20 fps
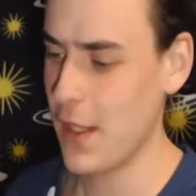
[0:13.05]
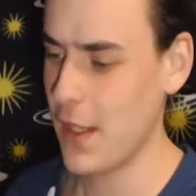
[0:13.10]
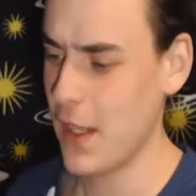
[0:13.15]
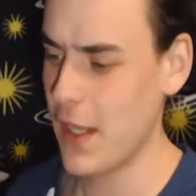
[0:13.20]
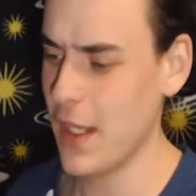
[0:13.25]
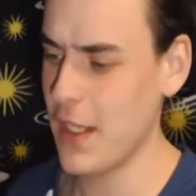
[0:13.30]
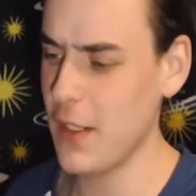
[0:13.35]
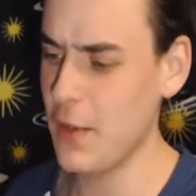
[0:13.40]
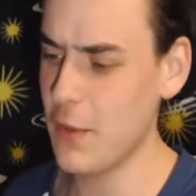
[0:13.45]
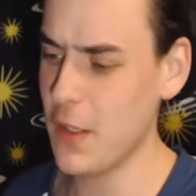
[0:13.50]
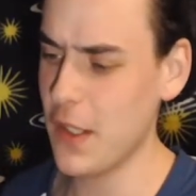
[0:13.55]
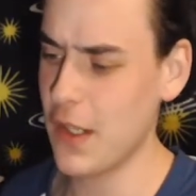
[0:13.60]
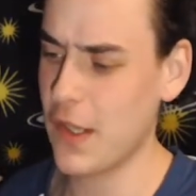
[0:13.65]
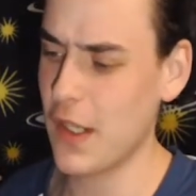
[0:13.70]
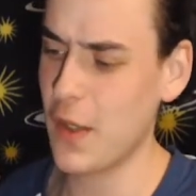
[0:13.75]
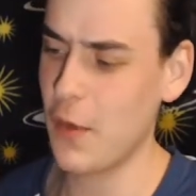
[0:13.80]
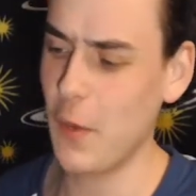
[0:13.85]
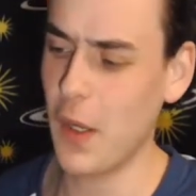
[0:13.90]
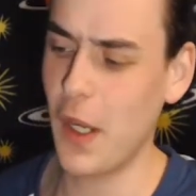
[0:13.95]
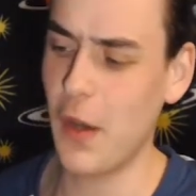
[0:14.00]
I know I
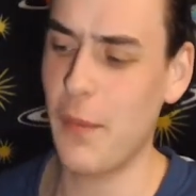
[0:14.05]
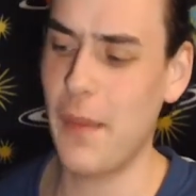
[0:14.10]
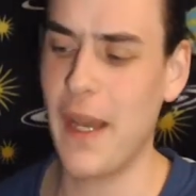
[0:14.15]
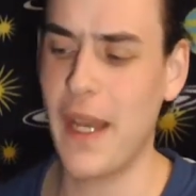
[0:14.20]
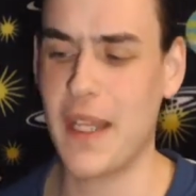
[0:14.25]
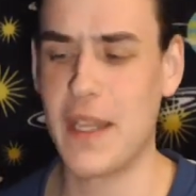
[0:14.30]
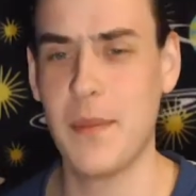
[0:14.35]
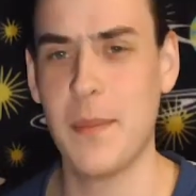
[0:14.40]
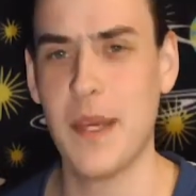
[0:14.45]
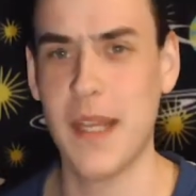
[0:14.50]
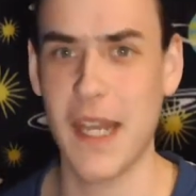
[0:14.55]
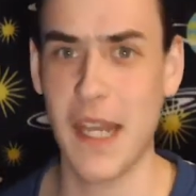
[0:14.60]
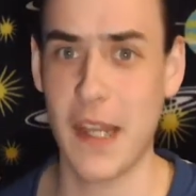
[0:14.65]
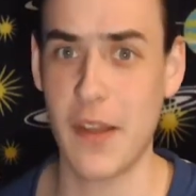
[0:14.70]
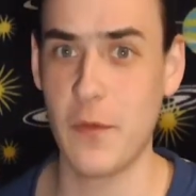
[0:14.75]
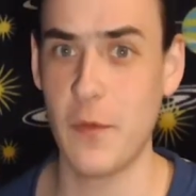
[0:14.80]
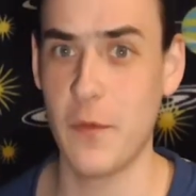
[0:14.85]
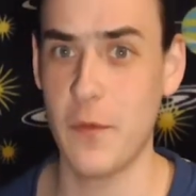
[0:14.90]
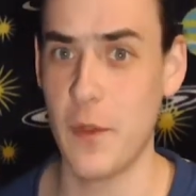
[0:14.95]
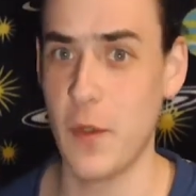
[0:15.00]
said a while back that my
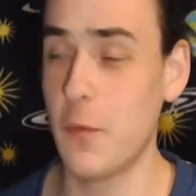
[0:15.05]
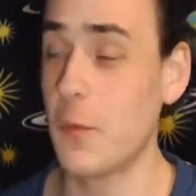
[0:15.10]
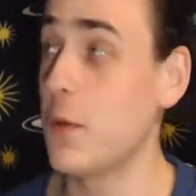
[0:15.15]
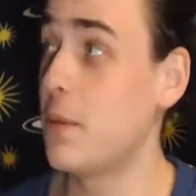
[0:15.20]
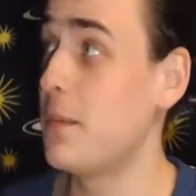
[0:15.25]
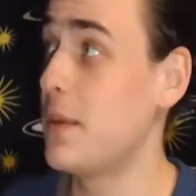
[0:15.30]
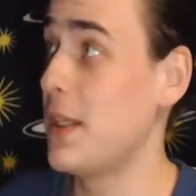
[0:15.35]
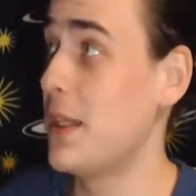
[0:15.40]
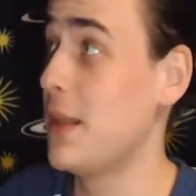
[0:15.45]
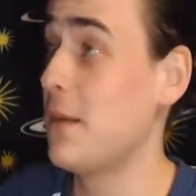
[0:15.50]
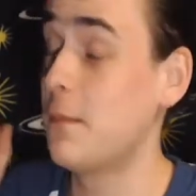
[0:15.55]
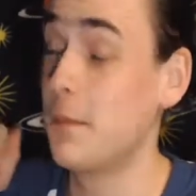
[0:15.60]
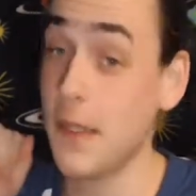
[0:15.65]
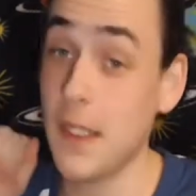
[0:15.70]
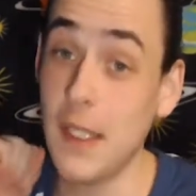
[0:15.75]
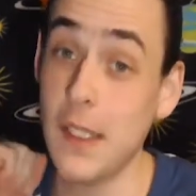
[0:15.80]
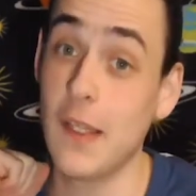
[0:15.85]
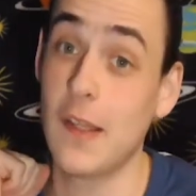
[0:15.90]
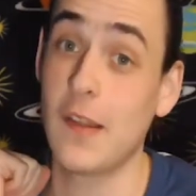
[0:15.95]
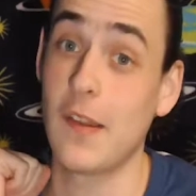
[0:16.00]
next review would be
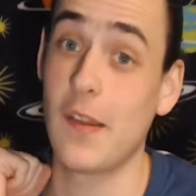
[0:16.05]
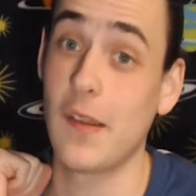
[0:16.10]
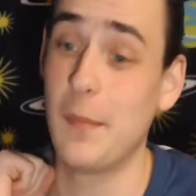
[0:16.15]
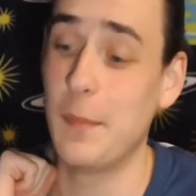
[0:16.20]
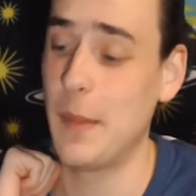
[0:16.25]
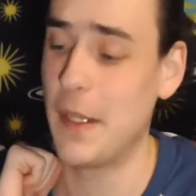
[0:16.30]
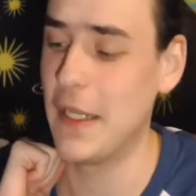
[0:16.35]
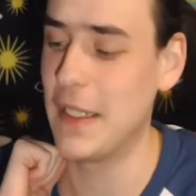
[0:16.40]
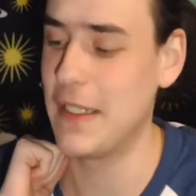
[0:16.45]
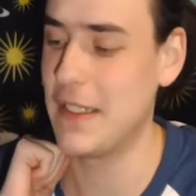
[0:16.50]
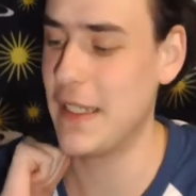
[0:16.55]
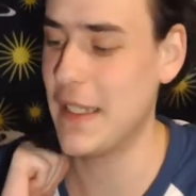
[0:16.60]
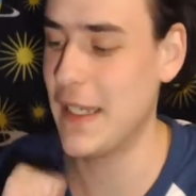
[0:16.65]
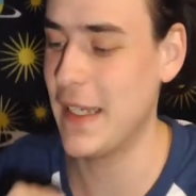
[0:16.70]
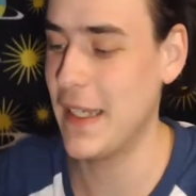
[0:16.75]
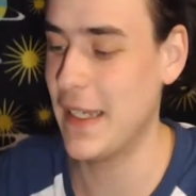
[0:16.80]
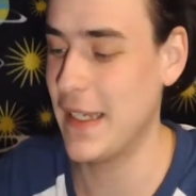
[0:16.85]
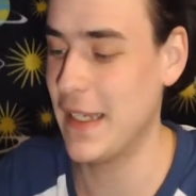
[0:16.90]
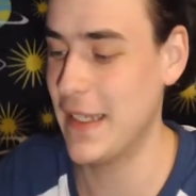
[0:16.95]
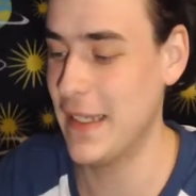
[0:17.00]
Impetus, but,
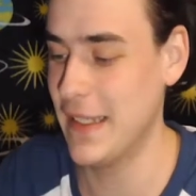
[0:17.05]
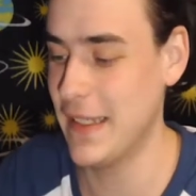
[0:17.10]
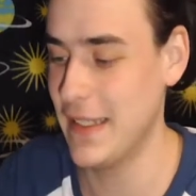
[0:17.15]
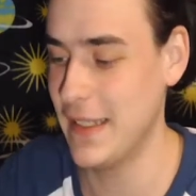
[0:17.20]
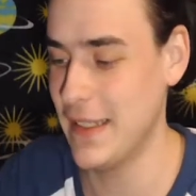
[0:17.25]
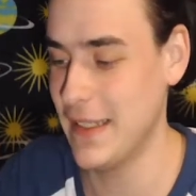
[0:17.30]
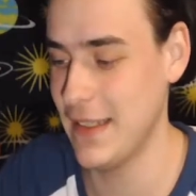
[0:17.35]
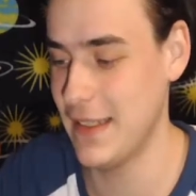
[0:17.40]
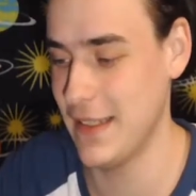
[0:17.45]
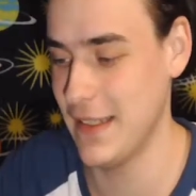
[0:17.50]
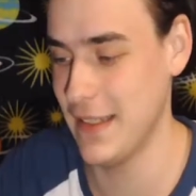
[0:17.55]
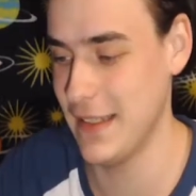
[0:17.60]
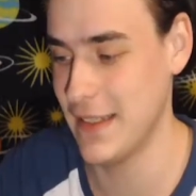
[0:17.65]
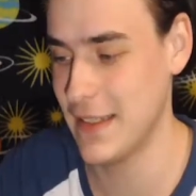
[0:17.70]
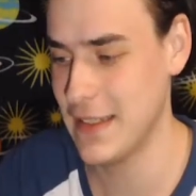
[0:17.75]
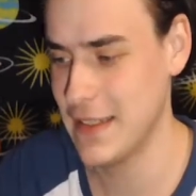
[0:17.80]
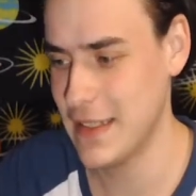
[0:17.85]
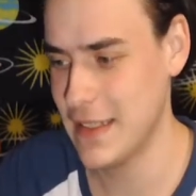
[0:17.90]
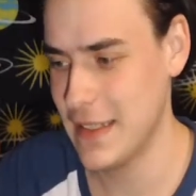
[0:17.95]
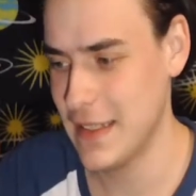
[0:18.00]
I'm
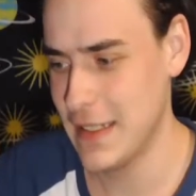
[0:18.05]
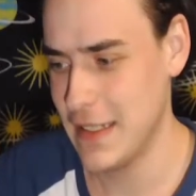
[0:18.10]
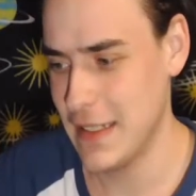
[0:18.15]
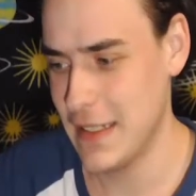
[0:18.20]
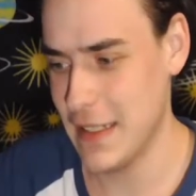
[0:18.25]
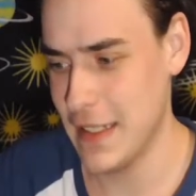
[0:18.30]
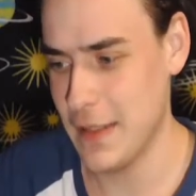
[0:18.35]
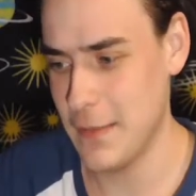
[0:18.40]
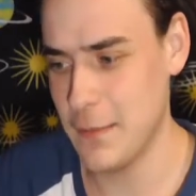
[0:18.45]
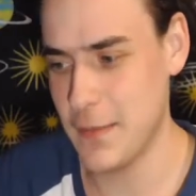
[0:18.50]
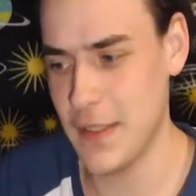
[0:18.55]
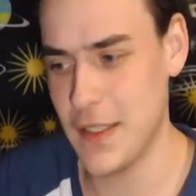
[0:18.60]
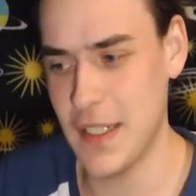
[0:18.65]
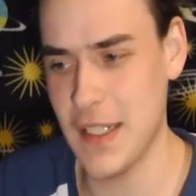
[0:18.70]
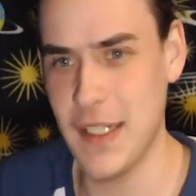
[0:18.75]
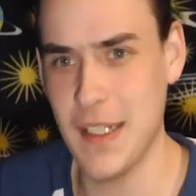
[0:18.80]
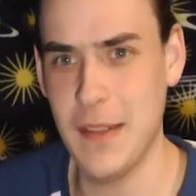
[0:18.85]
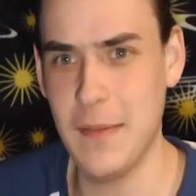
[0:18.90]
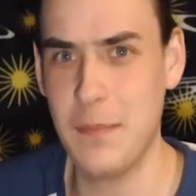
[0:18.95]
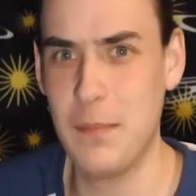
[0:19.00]

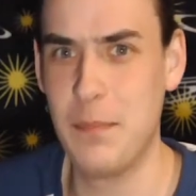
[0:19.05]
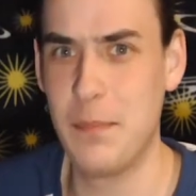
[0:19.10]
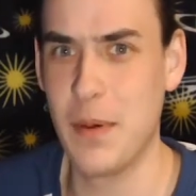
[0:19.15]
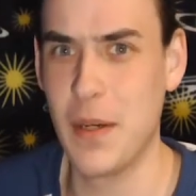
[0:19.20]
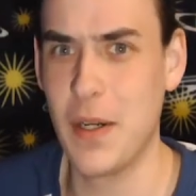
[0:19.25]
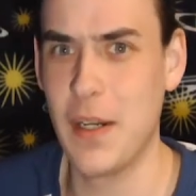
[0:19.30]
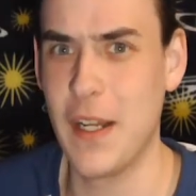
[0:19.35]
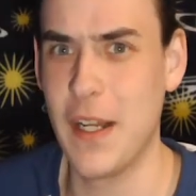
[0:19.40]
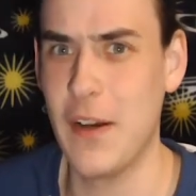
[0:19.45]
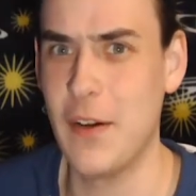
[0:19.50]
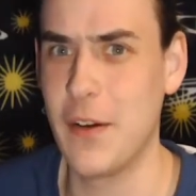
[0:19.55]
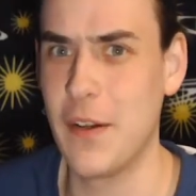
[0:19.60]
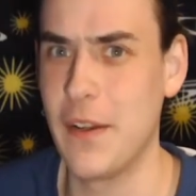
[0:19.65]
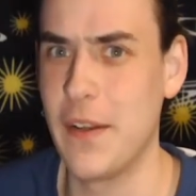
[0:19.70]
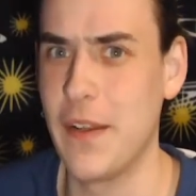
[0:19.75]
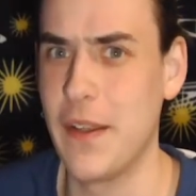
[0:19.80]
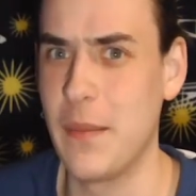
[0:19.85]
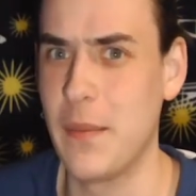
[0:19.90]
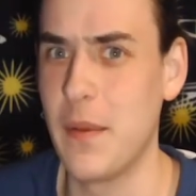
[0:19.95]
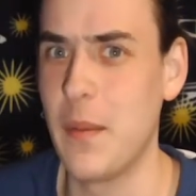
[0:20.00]
kind of burnt out on
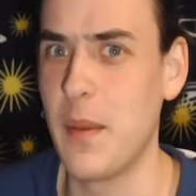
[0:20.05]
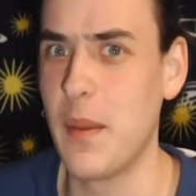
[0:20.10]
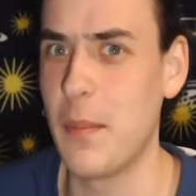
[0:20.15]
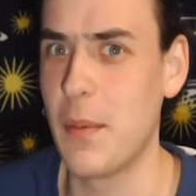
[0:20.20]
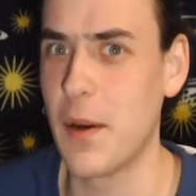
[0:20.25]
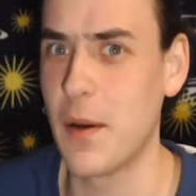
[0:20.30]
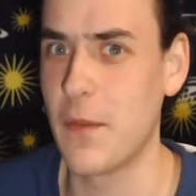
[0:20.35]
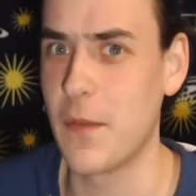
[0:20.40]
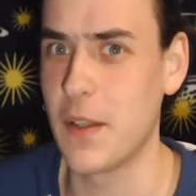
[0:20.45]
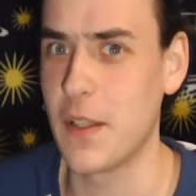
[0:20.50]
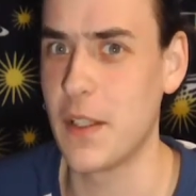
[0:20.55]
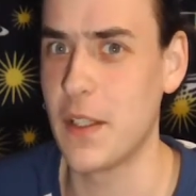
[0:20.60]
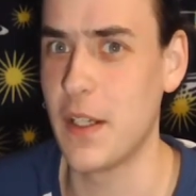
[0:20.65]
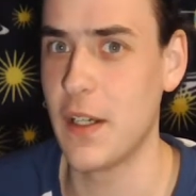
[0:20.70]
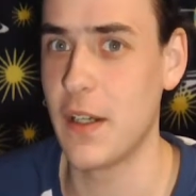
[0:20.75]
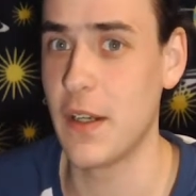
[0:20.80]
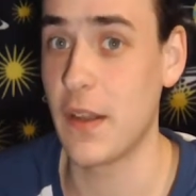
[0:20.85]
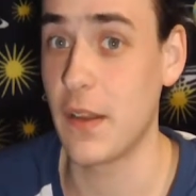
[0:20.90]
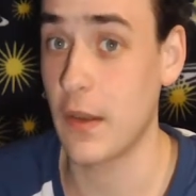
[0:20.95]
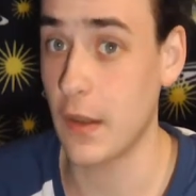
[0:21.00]
them, to be perfectly
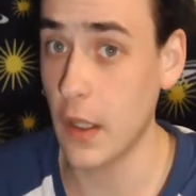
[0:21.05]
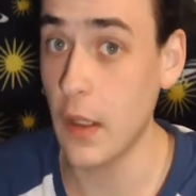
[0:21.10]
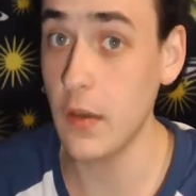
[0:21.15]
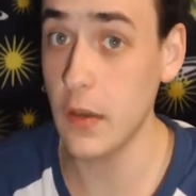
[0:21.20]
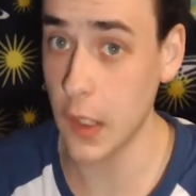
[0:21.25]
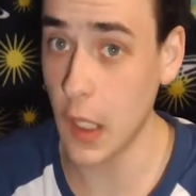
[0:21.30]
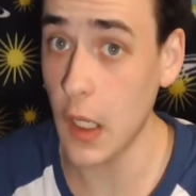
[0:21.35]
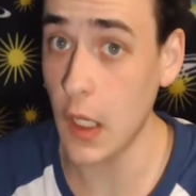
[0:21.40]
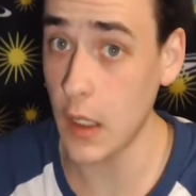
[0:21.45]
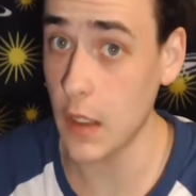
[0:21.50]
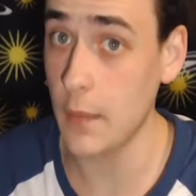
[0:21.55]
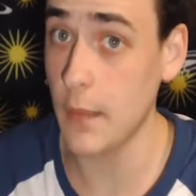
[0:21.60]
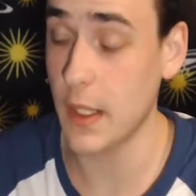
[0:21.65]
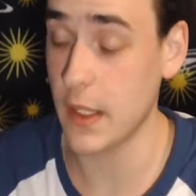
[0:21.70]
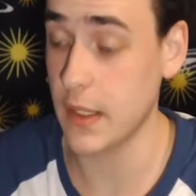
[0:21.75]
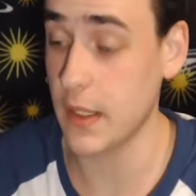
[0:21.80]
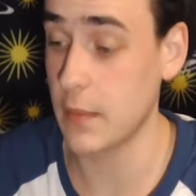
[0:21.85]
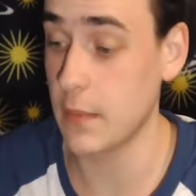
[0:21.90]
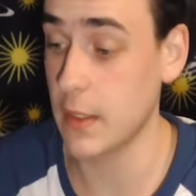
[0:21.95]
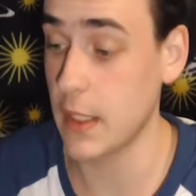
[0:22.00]
honest. I'll talk
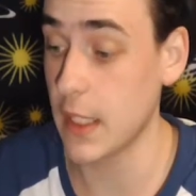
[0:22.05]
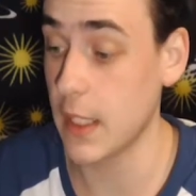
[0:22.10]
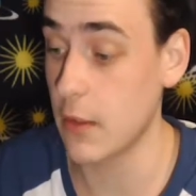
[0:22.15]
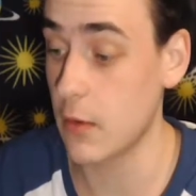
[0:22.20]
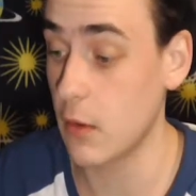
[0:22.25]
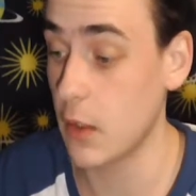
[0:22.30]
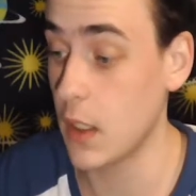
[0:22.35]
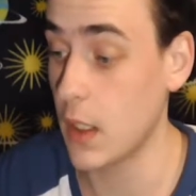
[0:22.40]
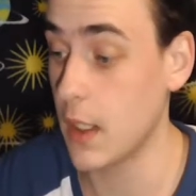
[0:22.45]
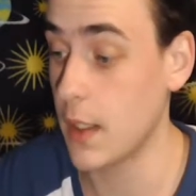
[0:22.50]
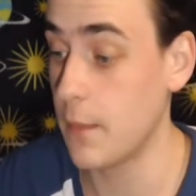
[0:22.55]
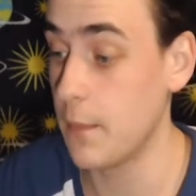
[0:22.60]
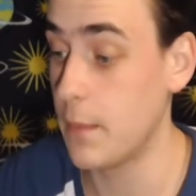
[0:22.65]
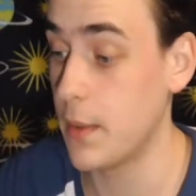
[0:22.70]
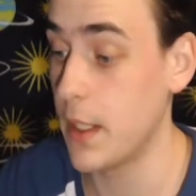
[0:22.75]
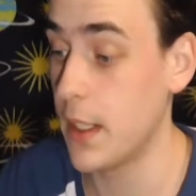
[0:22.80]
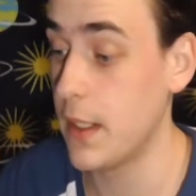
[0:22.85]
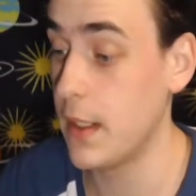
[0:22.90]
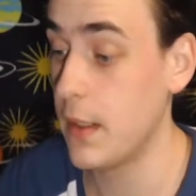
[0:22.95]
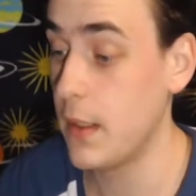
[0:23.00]
about them later on,
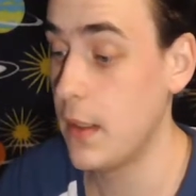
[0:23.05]
but